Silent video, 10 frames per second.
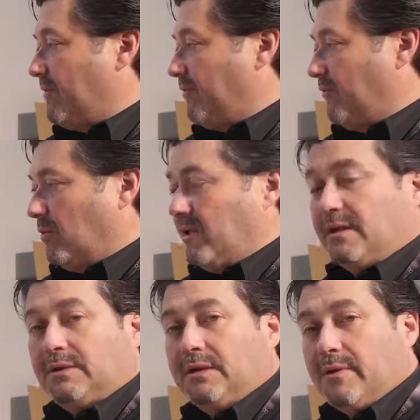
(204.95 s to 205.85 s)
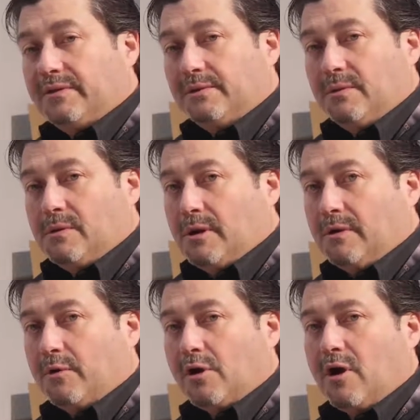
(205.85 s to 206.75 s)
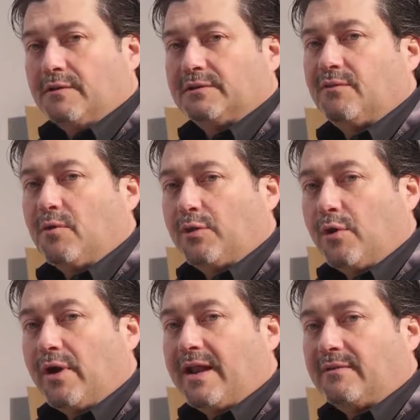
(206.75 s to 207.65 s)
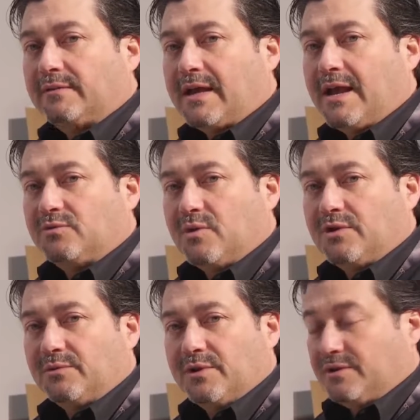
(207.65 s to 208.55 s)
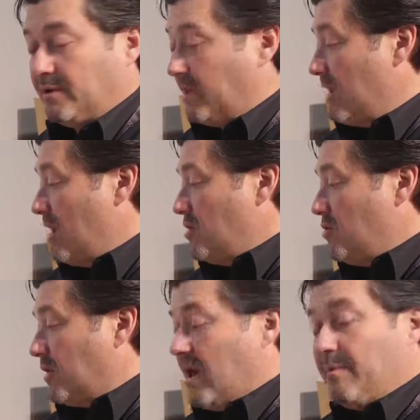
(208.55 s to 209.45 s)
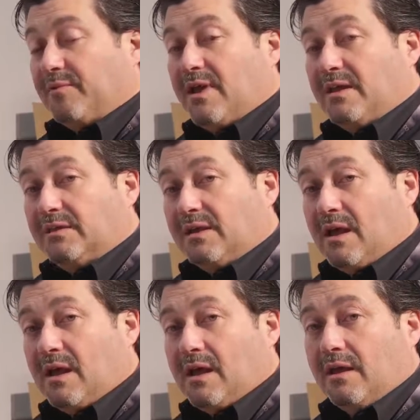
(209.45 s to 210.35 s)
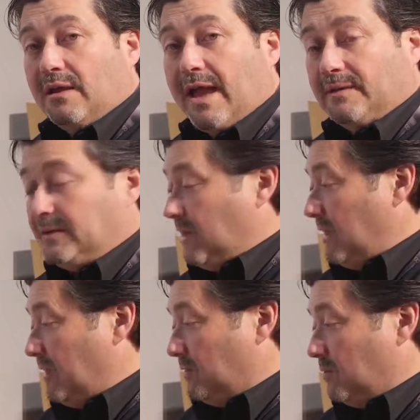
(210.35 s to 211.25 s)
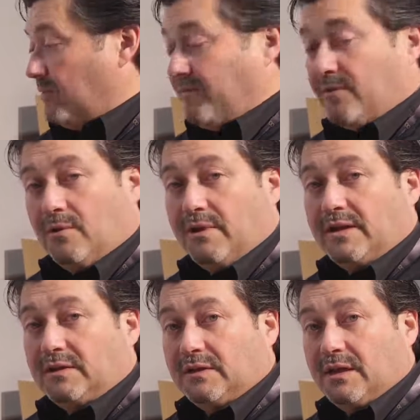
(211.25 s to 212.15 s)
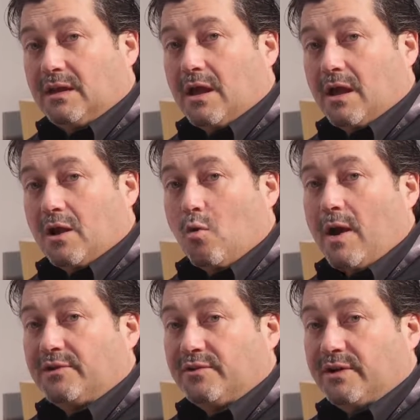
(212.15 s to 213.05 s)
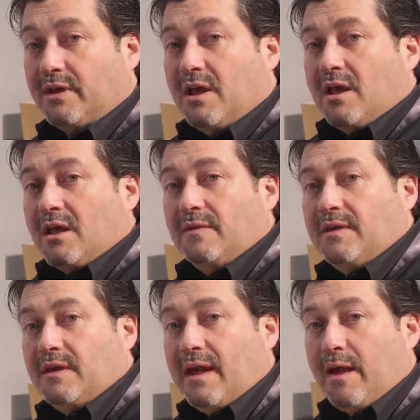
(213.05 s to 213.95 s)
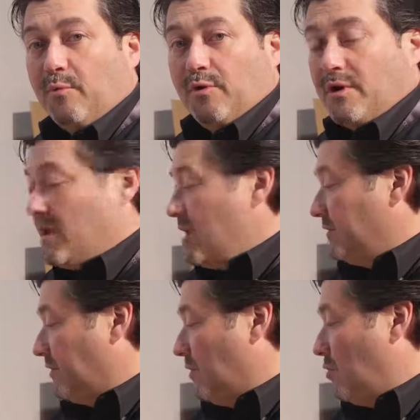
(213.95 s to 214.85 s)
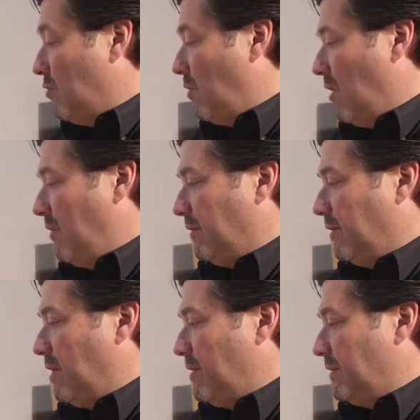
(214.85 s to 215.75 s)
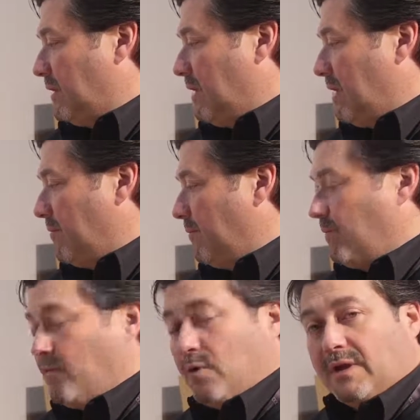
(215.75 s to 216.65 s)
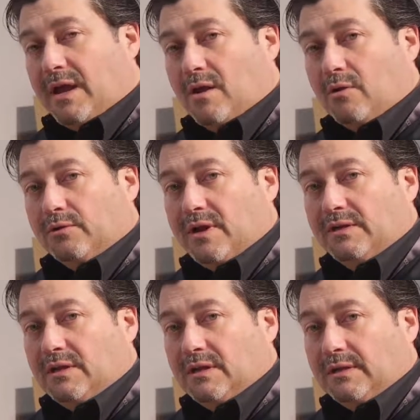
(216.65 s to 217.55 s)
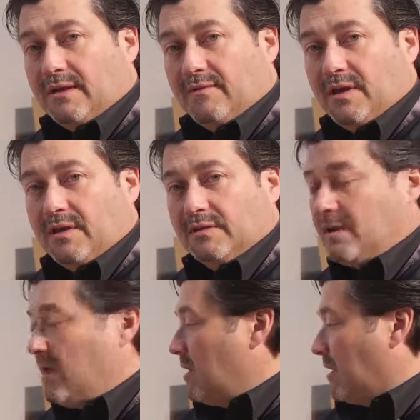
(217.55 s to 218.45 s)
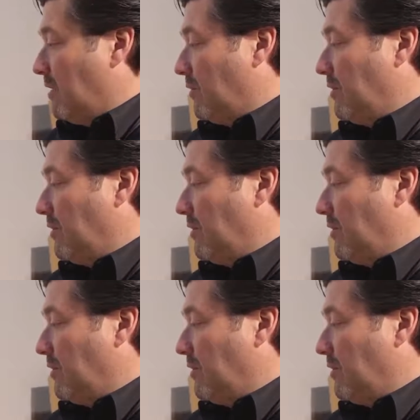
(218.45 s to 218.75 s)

at full HD resolution, regardless of what their native size was originally. You can up-res SD into a full HD quadrant in the output. So all the large 4K Ultra HD TVs can